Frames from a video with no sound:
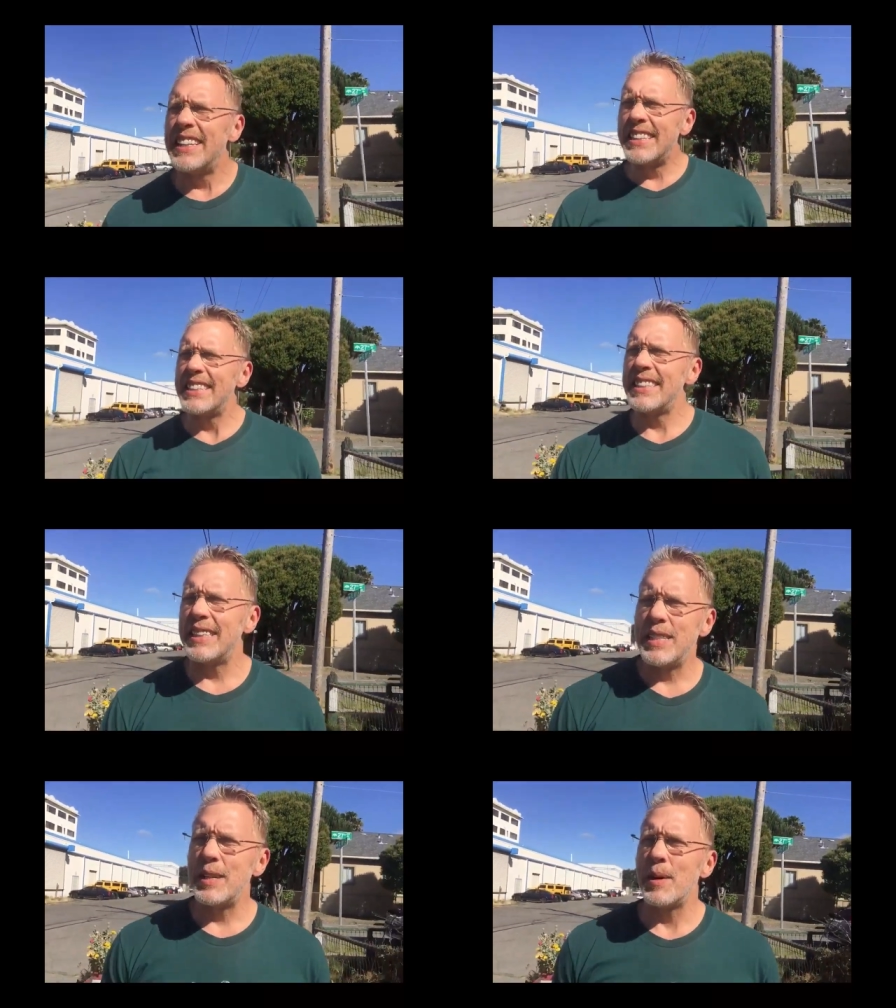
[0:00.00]

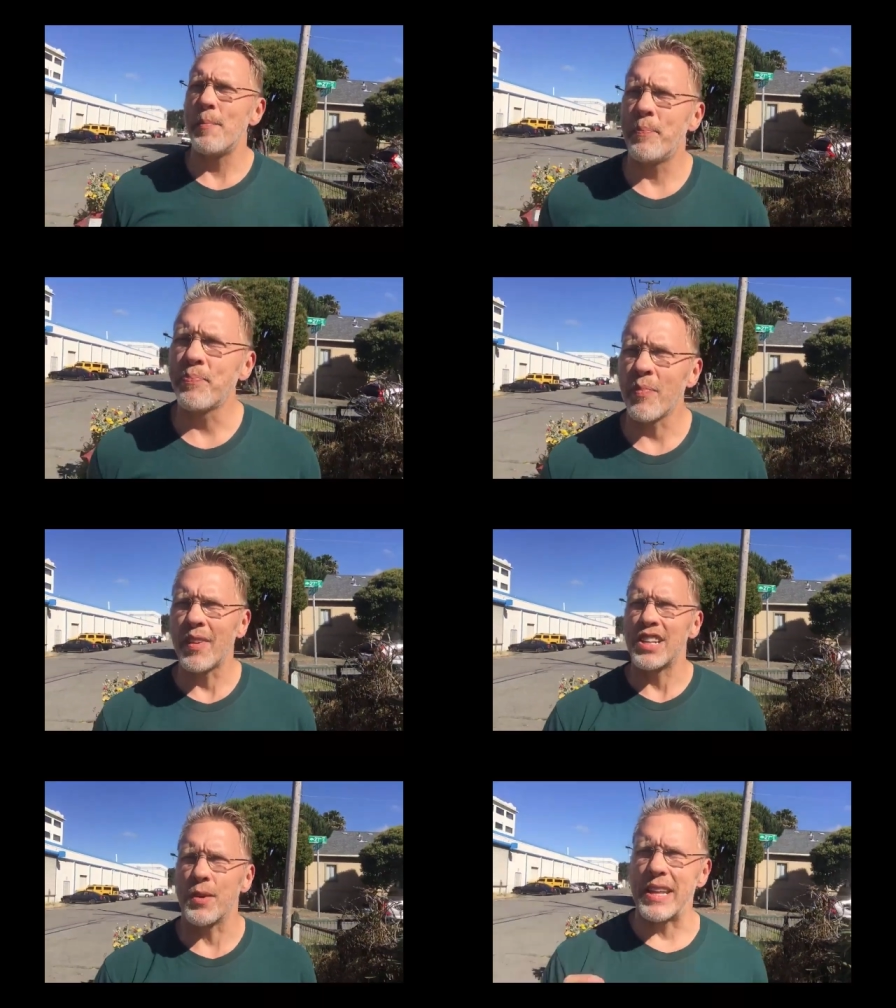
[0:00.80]
Um,
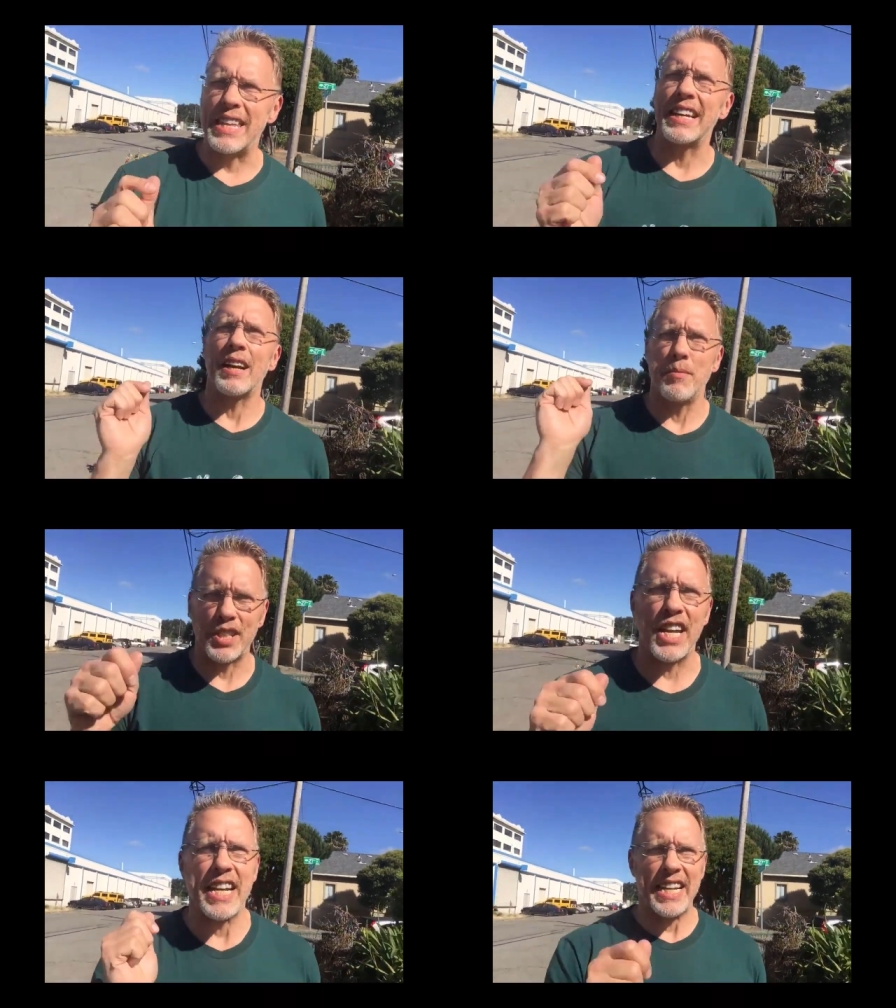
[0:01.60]
so I think a
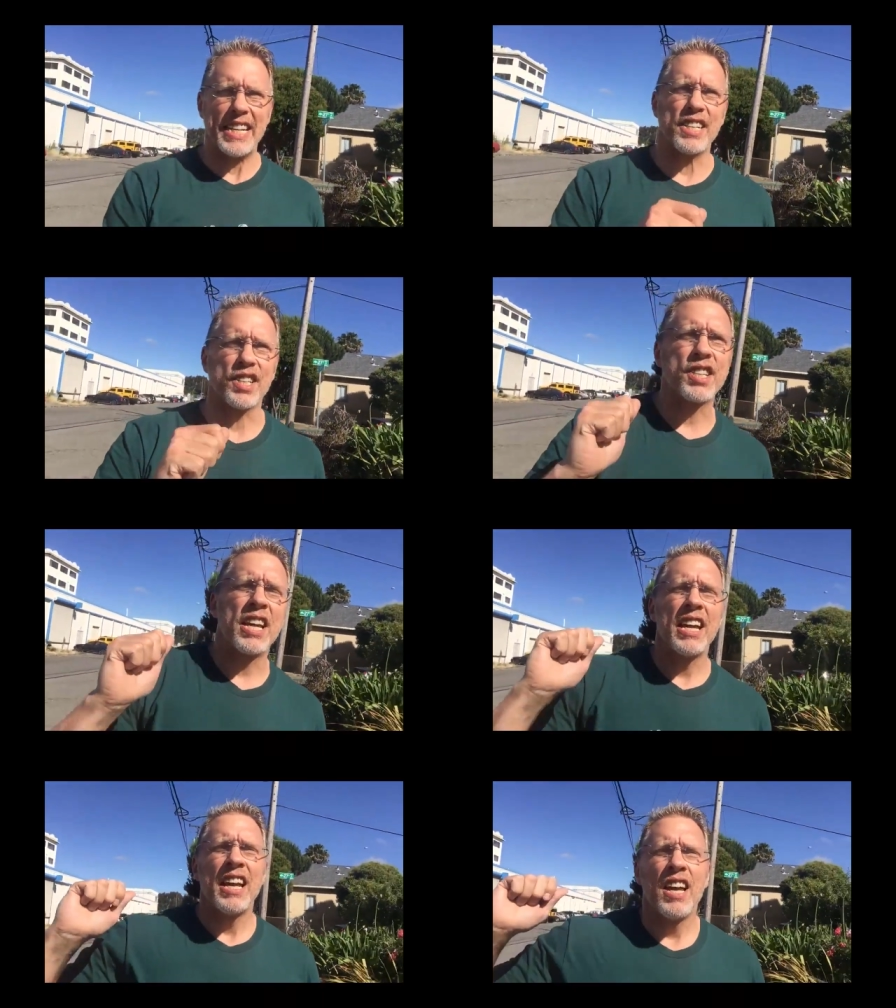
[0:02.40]
mistake is